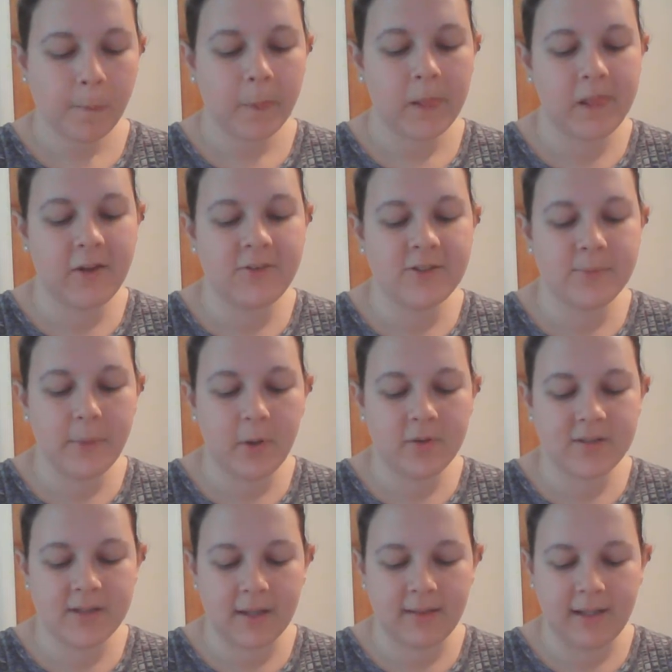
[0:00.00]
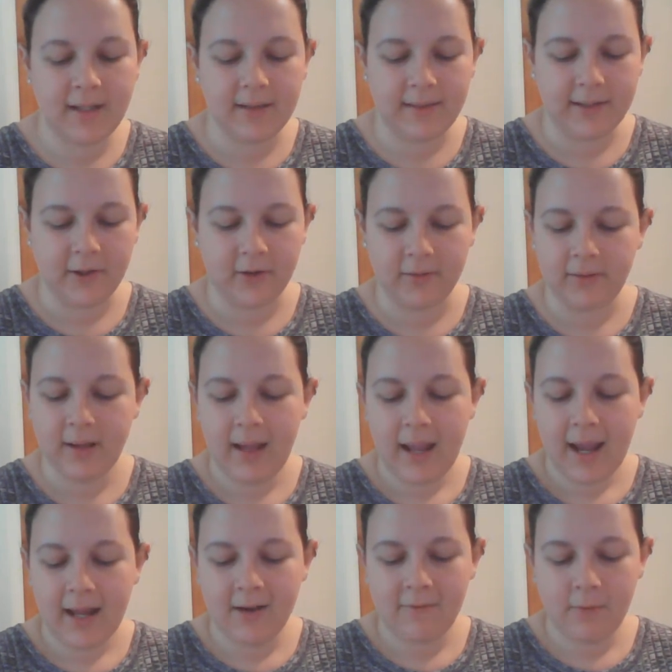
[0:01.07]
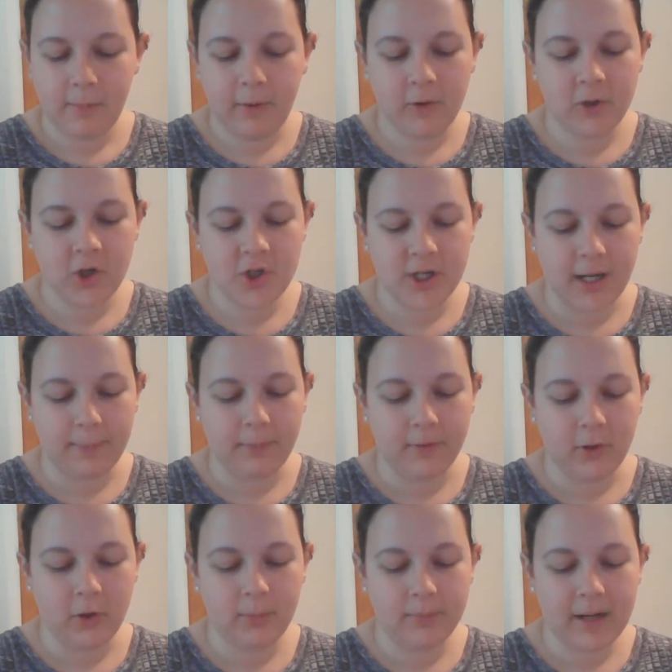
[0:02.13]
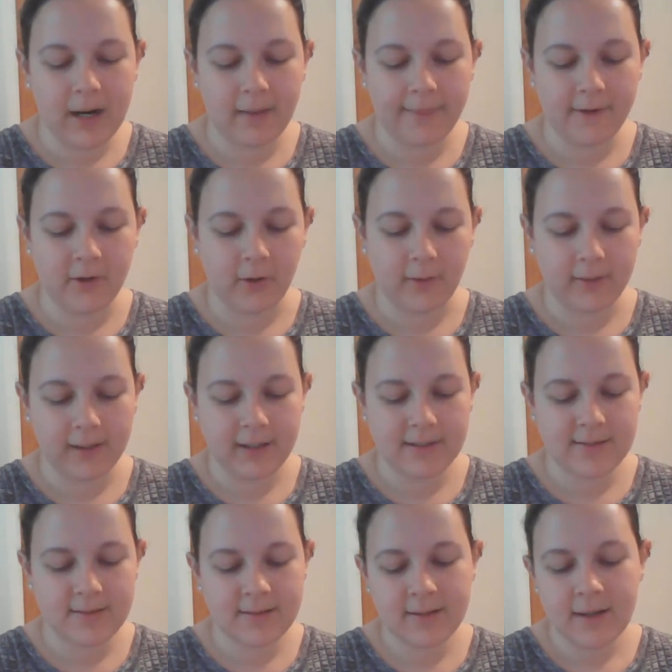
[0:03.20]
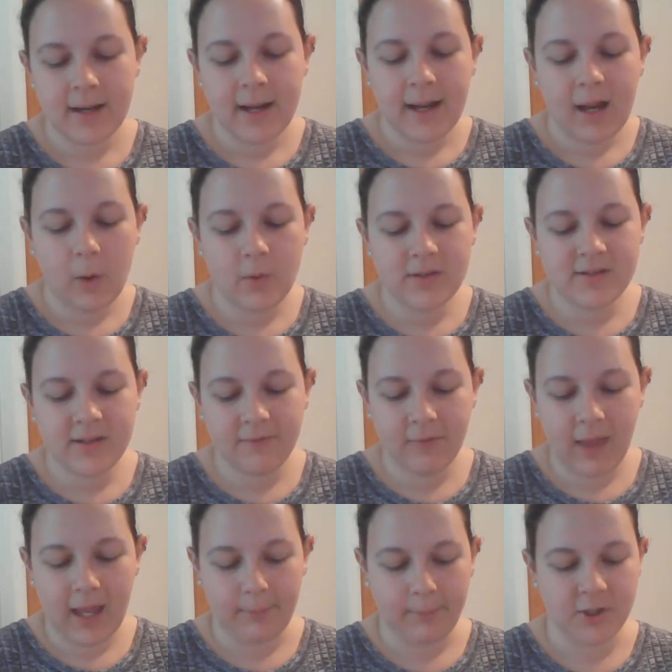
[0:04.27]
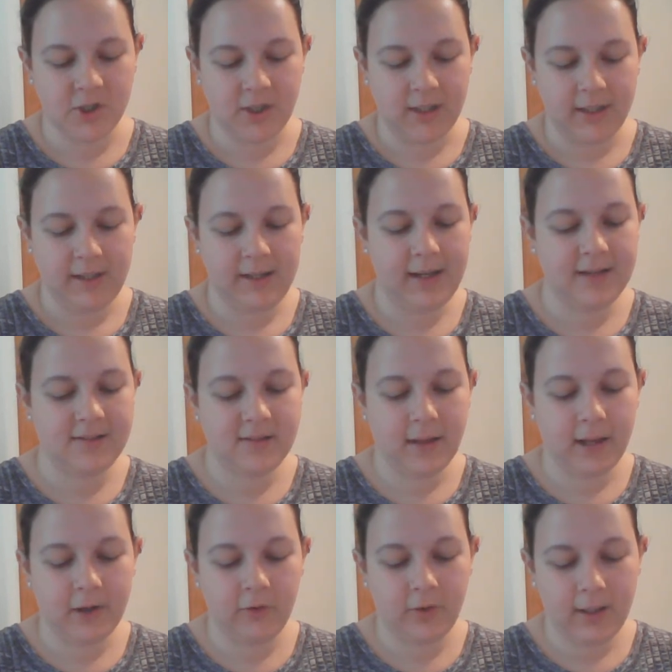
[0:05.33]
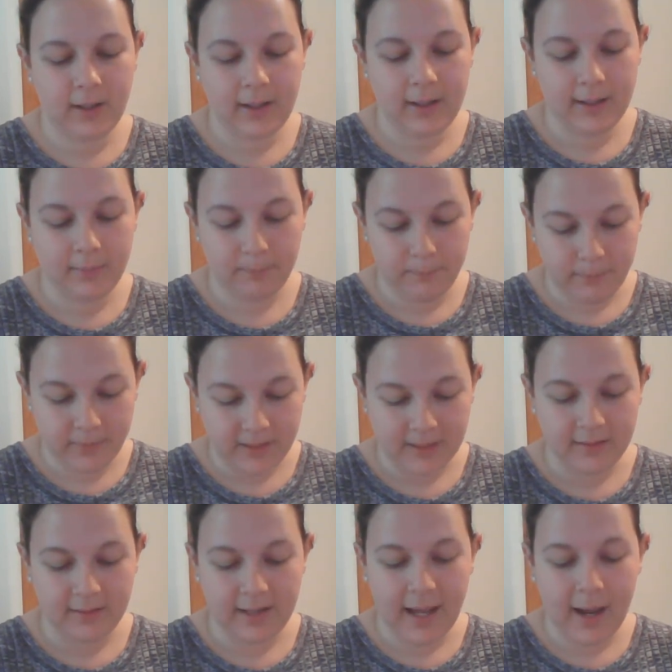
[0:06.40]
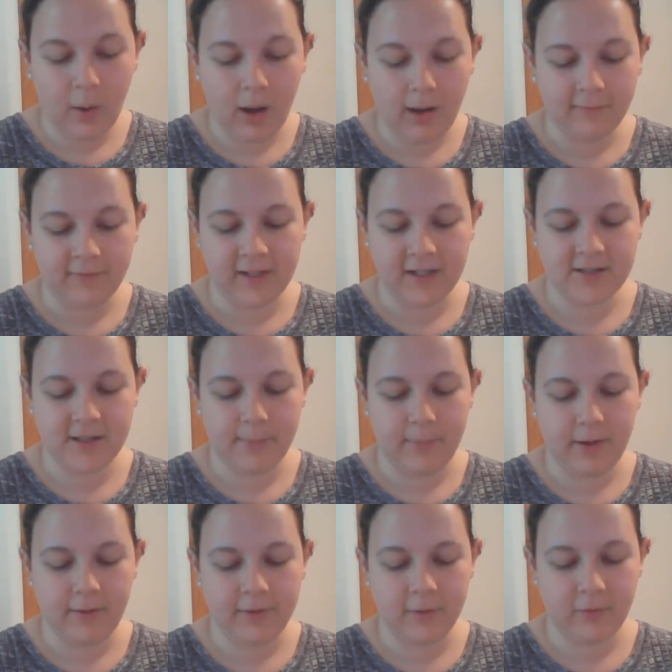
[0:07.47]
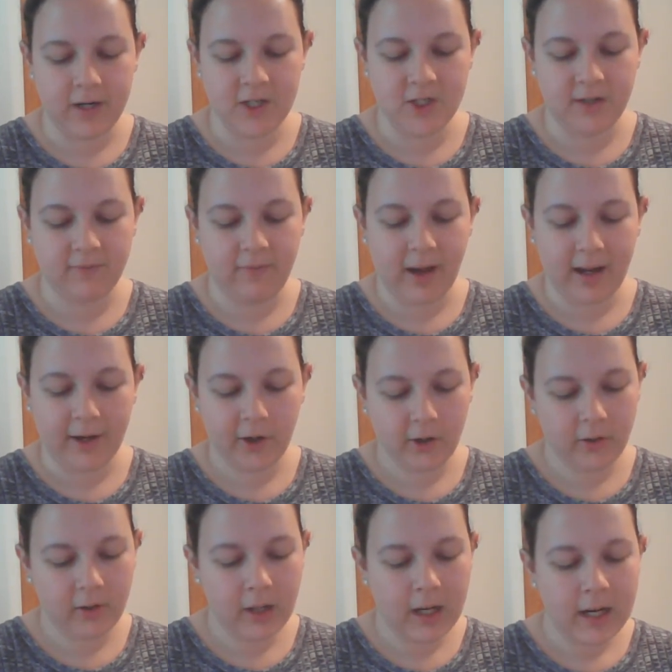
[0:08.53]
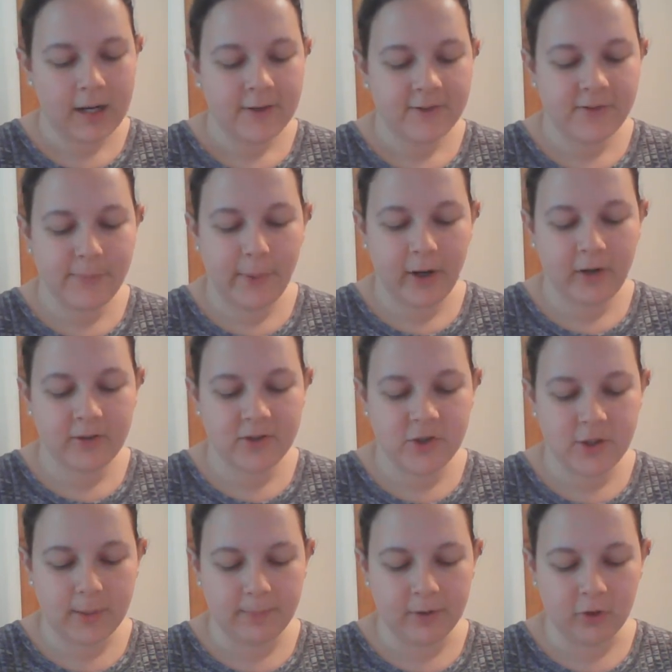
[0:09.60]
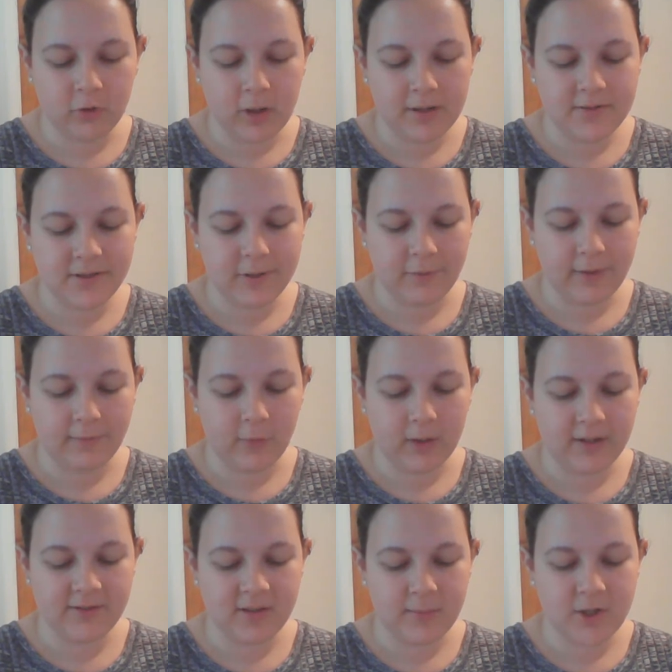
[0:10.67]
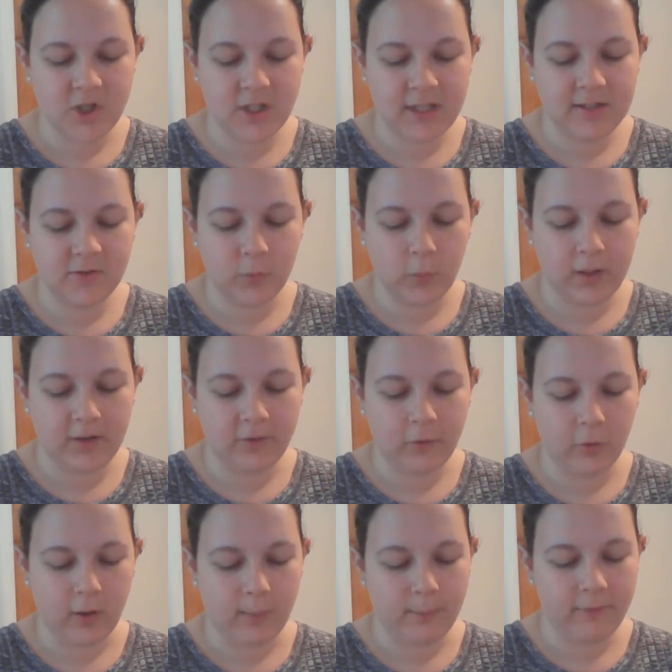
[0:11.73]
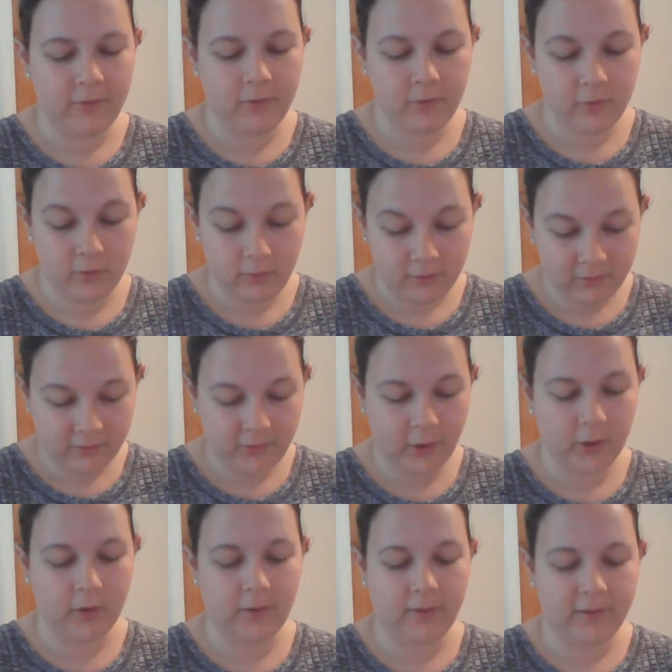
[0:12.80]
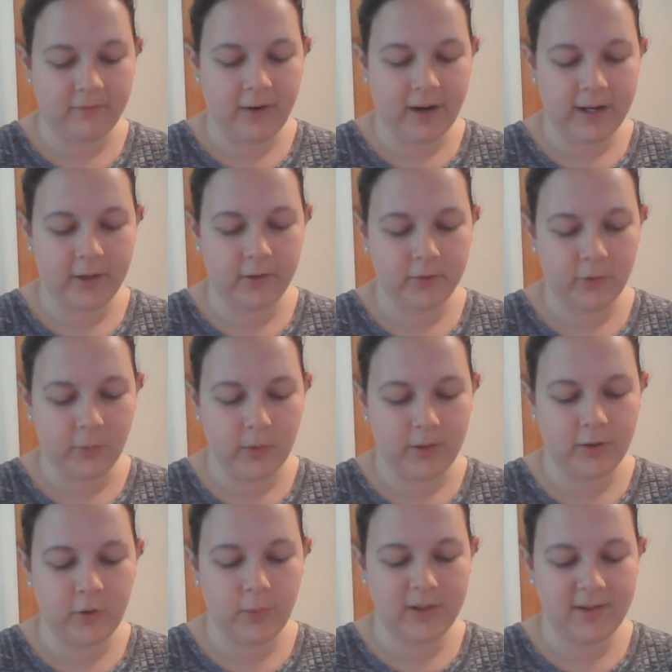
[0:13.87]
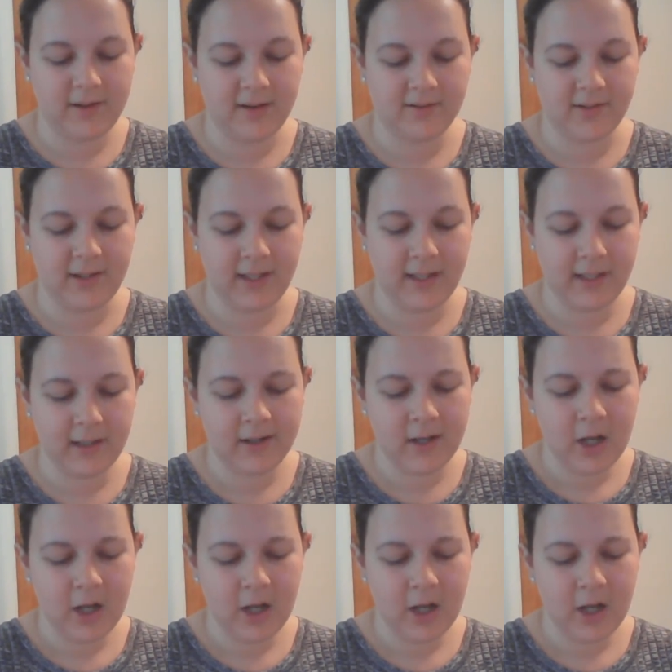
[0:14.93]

The smoke suddenly cleared, and a familiar shape loomed out of the darkness. It was the flying machine, its thundering beat now obvious above the raging fire. Sparks jumped across the river as the machine's windstorm stirred the fire to a new intensity.